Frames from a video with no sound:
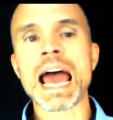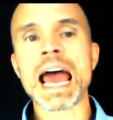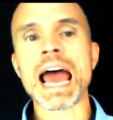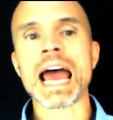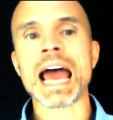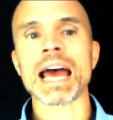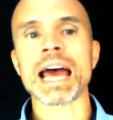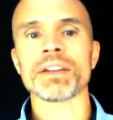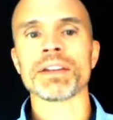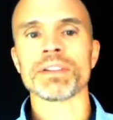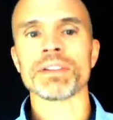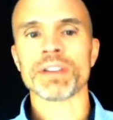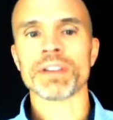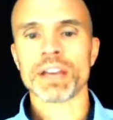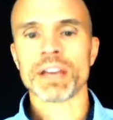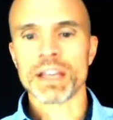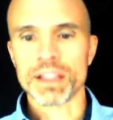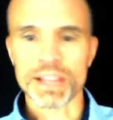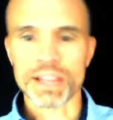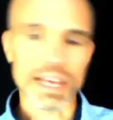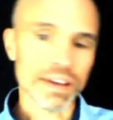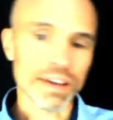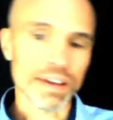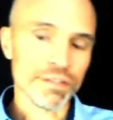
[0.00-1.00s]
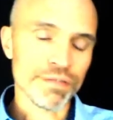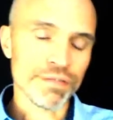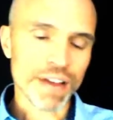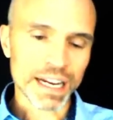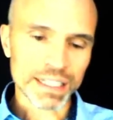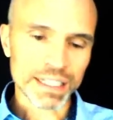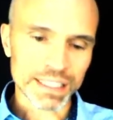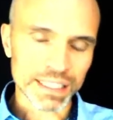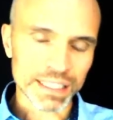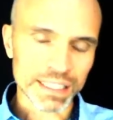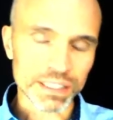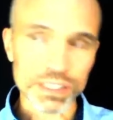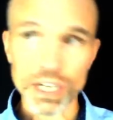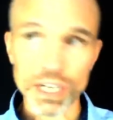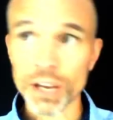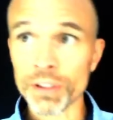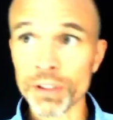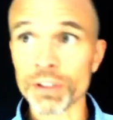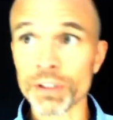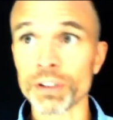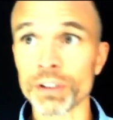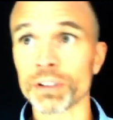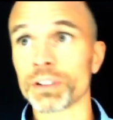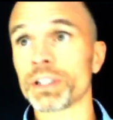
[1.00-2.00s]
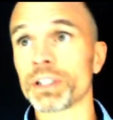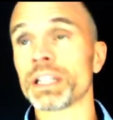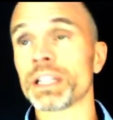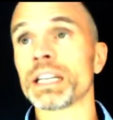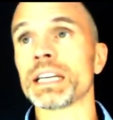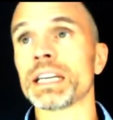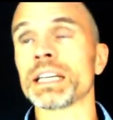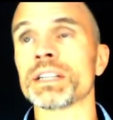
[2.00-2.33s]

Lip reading: and they affect each other